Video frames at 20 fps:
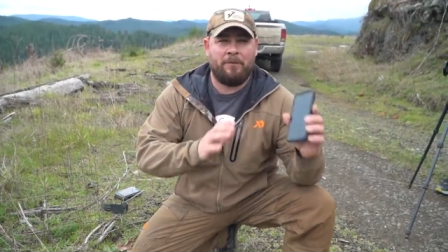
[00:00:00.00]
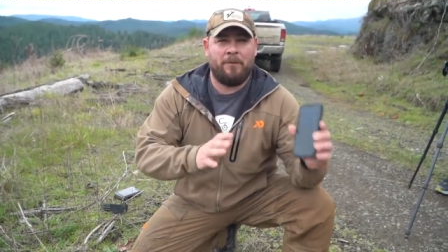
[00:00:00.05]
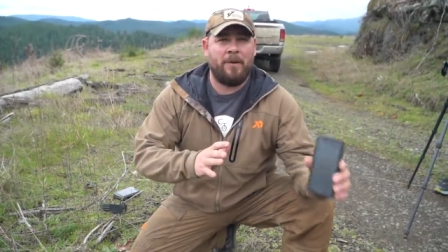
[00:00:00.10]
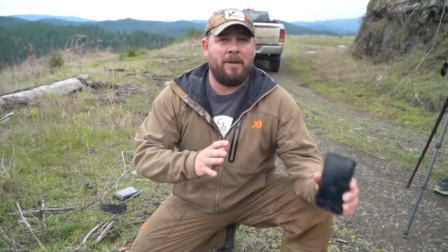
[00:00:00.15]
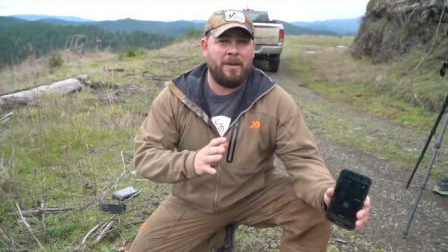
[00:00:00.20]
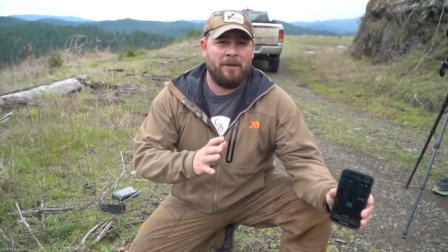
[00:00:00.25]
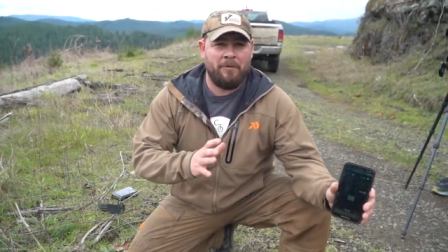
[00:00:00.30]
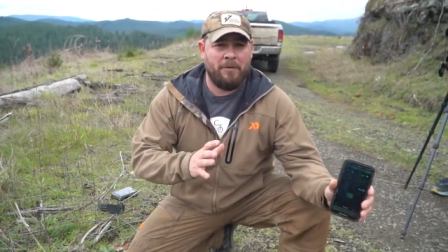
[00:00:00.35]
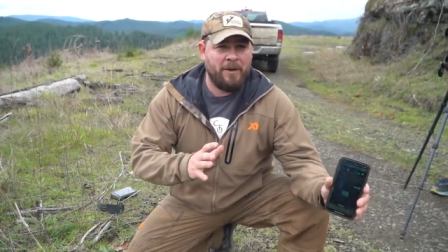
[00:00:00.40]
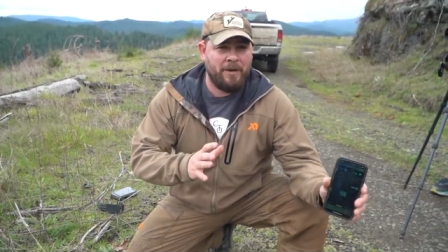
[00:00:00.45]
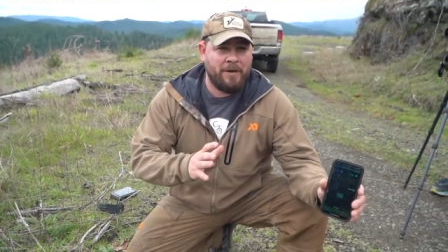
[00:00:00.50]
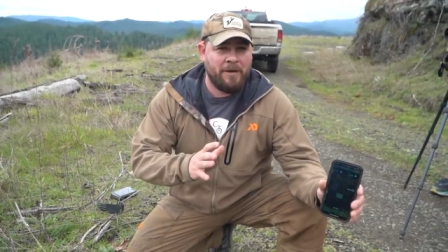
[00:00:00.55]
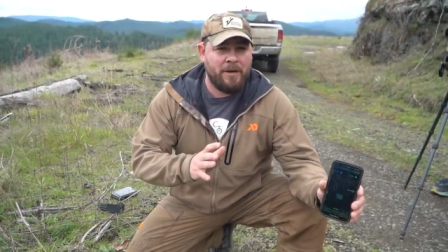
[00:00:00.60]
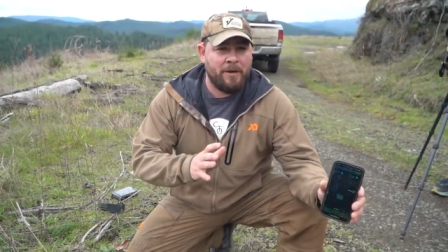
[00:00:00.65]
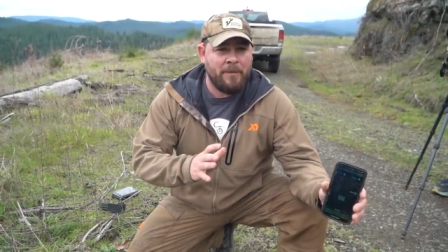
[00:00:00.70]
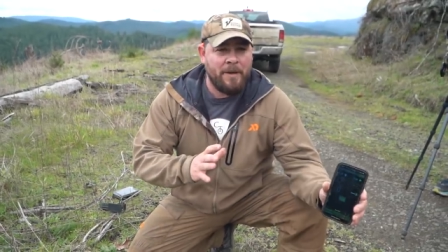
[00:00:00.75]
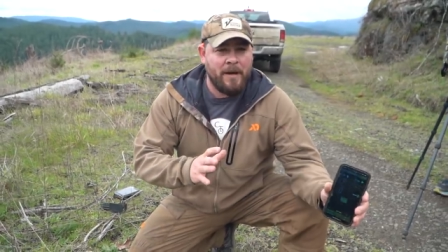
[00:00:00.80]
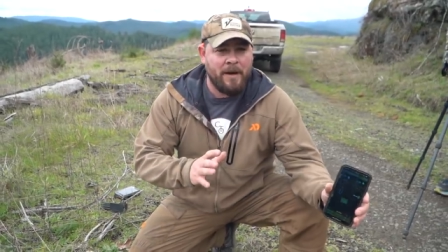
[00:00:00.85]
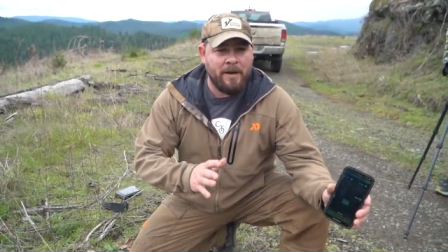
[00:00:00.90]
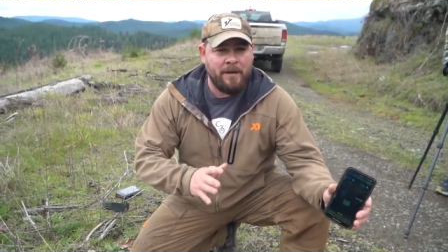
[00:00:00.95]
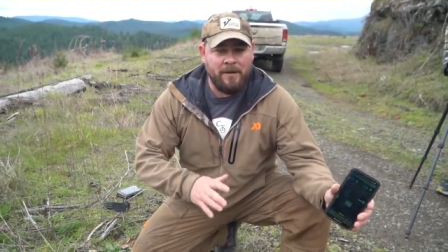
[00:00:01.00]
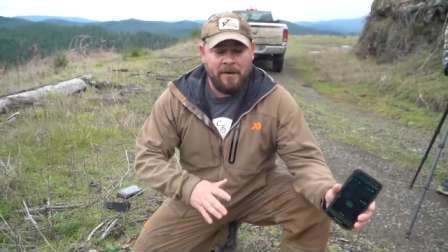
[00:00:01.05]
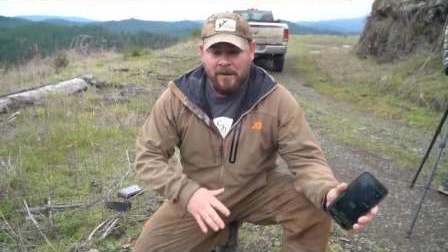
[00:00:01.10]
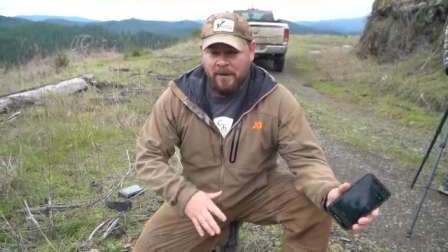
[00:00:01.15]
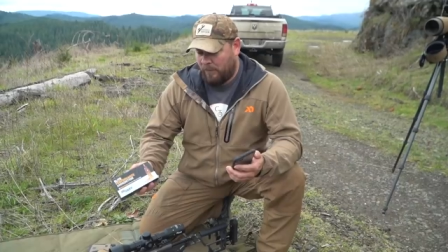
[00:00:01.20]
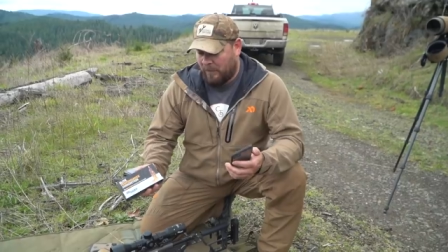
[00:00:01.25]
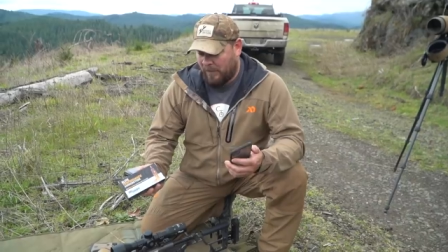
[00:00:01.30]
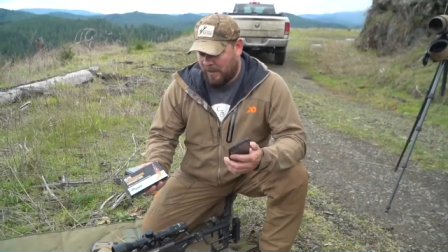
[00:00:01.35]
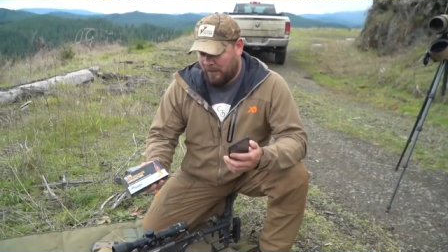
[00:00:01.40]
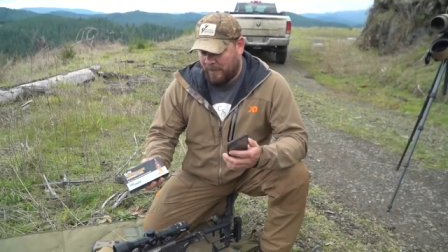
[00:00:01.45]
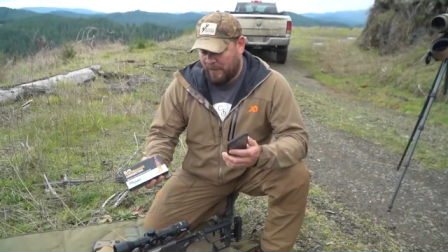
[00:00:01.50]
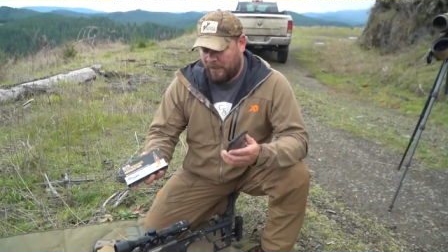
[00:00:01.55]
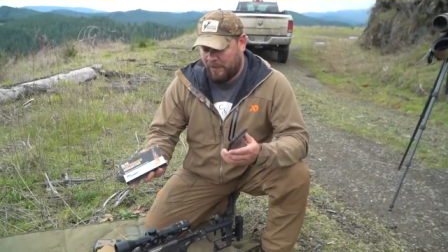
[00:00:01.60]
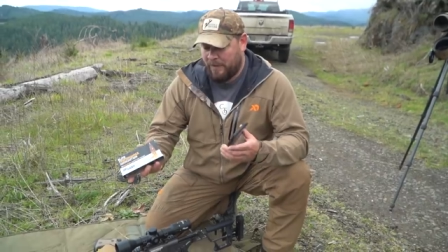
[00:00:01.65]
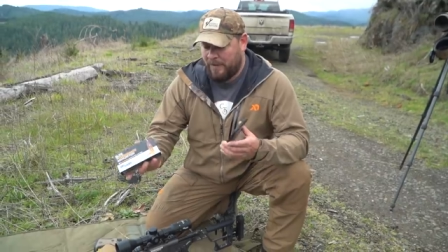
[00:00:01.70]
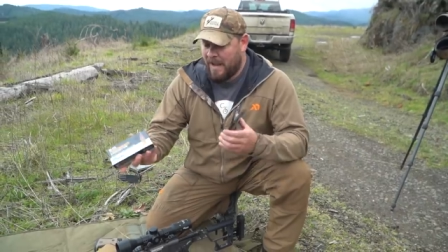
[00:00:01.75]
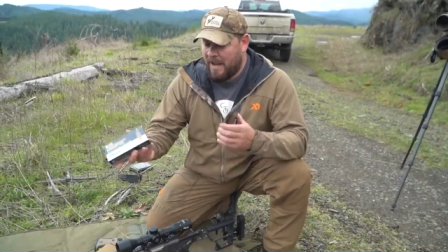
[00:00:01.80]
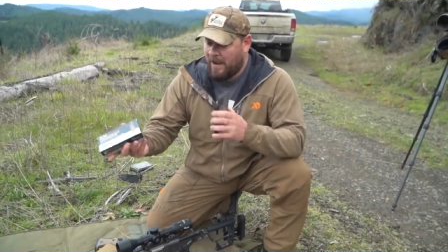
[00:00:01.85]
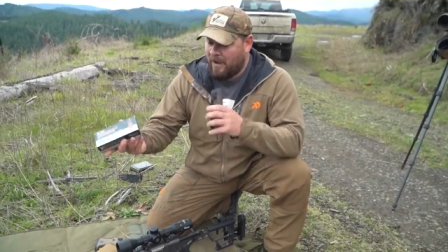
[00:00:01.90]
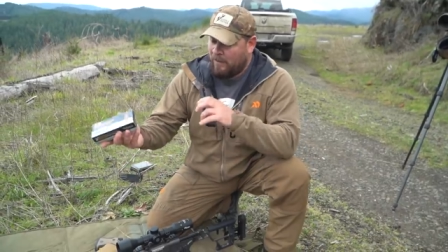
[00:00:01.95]
really, really good about it. What I'm gonna do
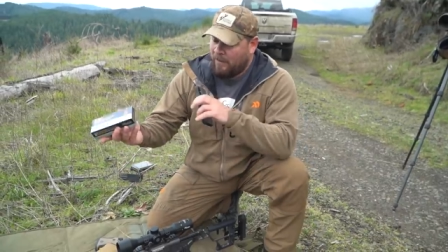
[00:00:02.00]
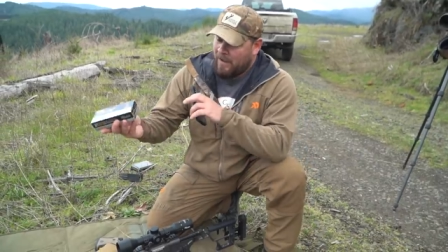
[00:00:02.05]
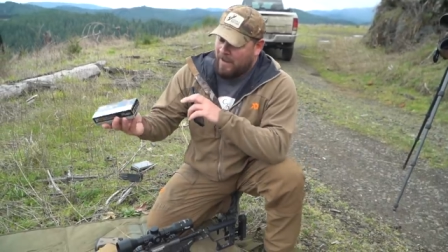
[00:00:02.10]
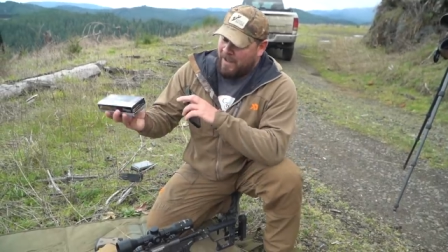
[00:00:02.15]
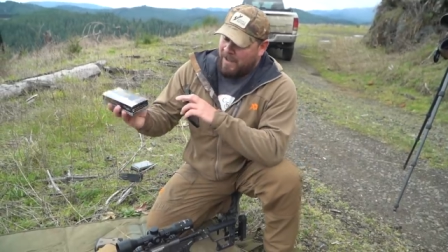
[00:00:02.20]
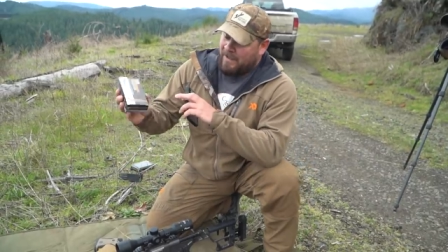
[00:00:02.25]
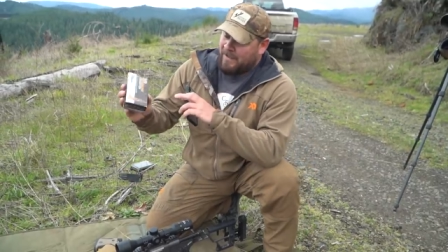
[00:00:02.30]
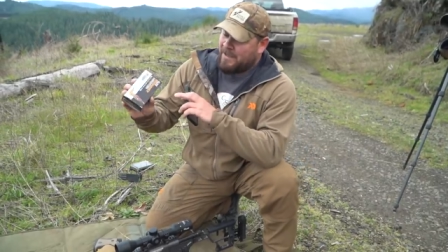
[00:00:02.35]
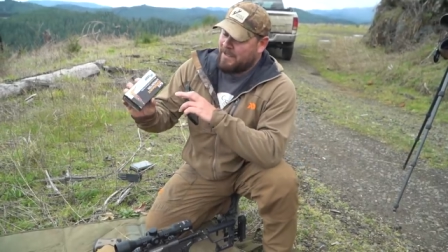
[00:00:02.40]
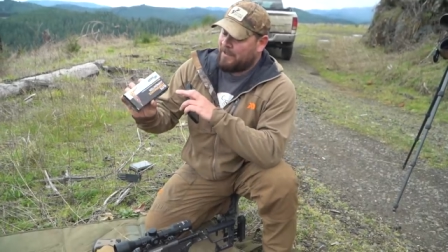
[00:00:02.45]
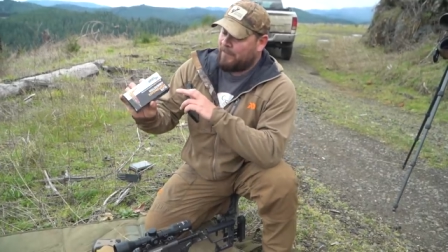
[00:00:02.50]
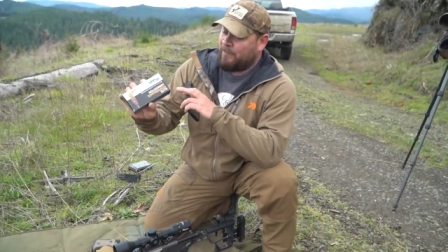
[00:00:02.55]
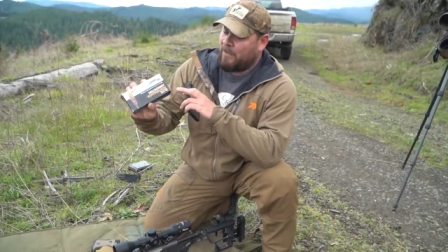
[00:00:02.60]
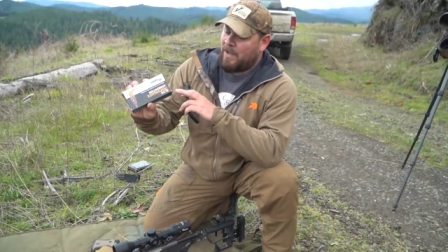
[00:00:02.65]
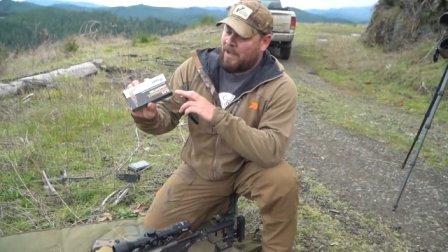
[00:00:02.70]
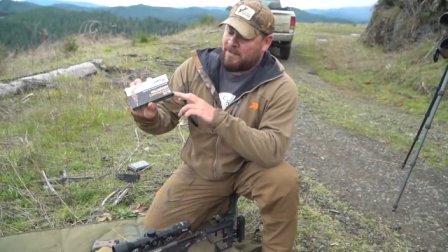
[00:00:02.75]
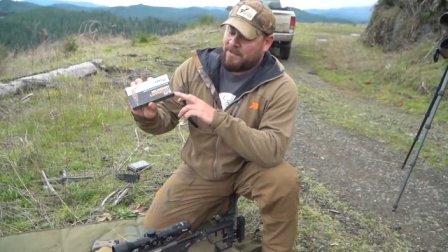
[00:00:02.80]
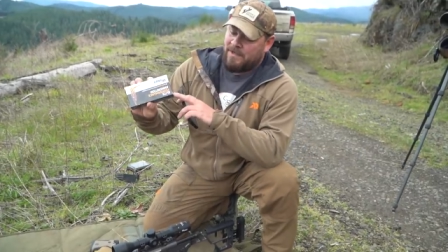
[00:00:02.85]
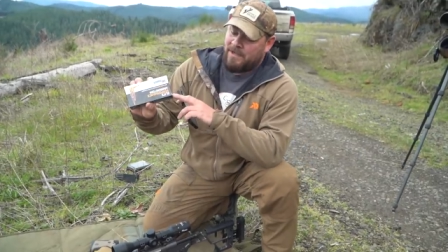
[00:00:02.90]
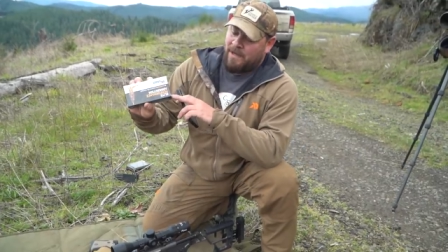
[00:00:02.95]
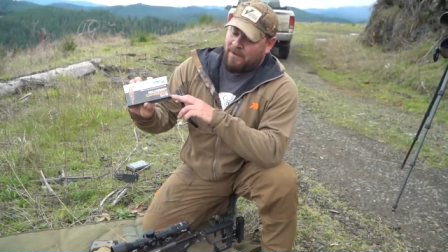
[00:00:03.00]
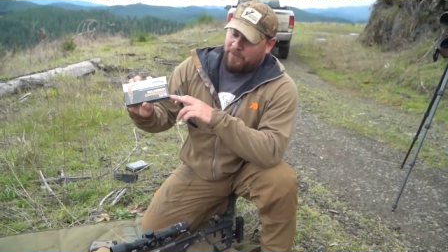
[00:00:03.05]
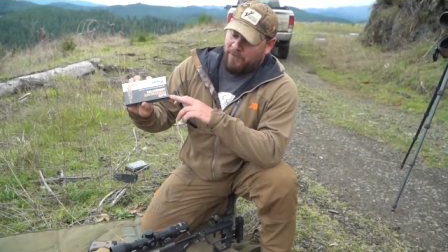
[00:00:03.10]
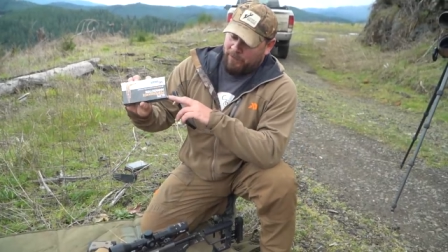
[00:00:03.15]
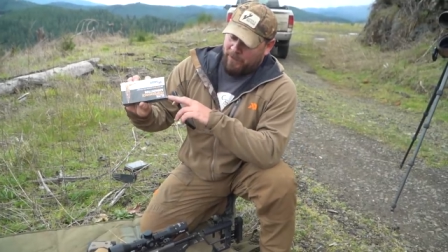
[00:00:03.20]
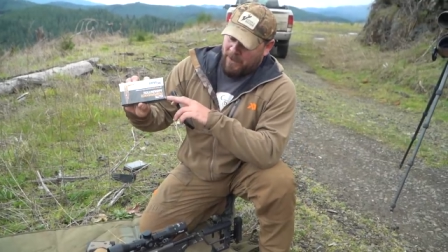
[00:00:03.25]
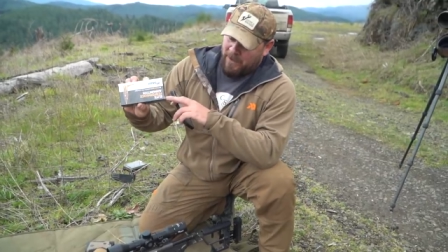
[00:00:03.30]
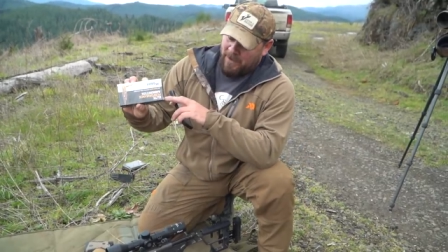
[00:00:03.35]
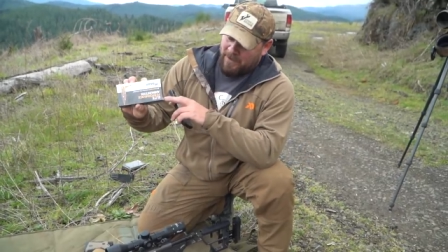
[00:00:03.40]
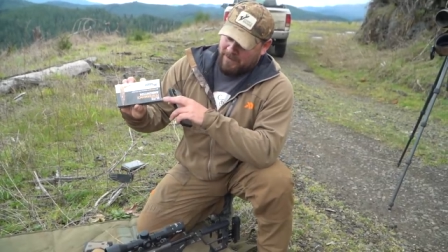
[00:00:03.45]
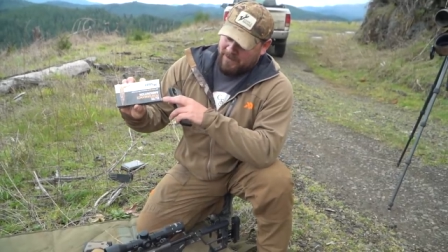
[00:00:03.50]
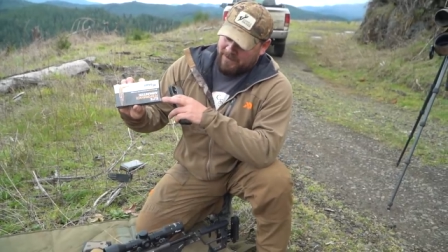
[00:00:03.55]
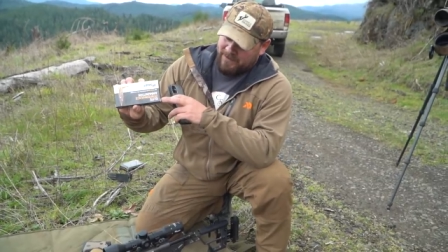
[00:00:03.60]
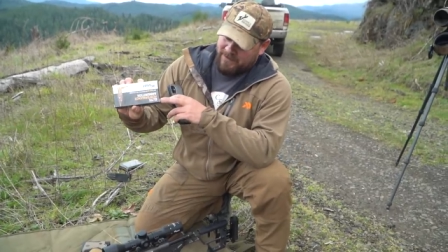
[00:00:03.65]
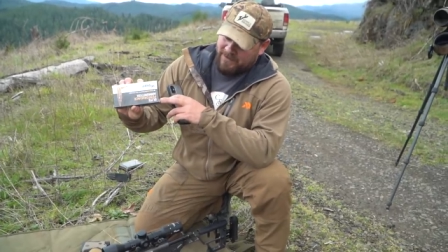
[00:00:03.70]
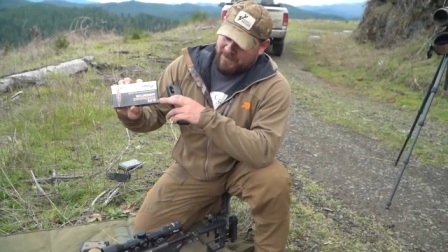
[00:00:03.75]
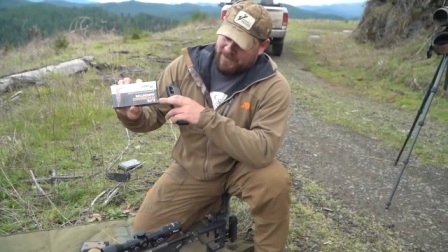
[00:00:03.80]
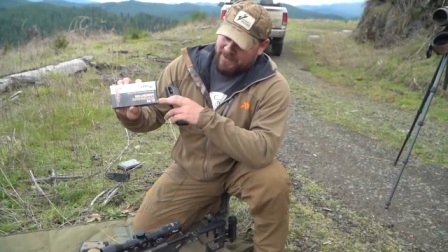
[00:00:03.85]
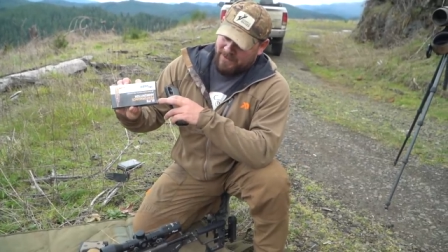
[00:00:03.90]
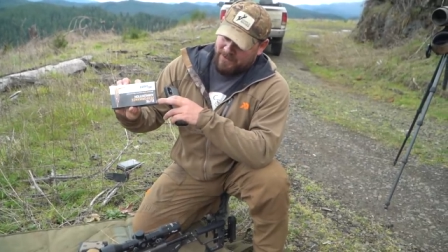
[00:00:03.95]
now, take the velocity off the box.
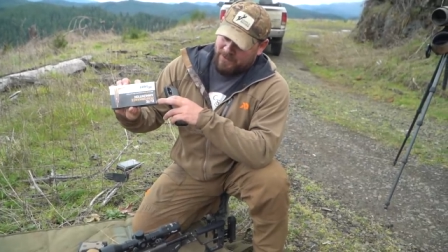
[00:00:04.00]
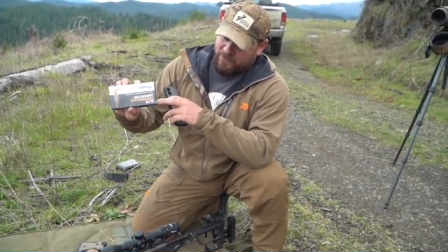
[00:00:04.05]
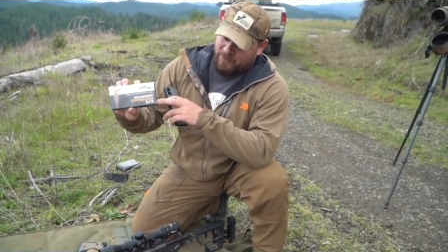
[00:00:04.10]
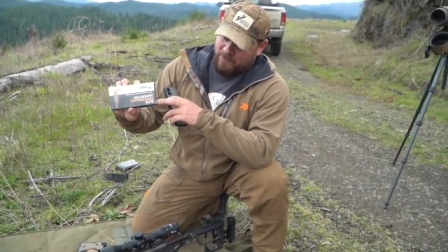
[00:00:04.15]
This says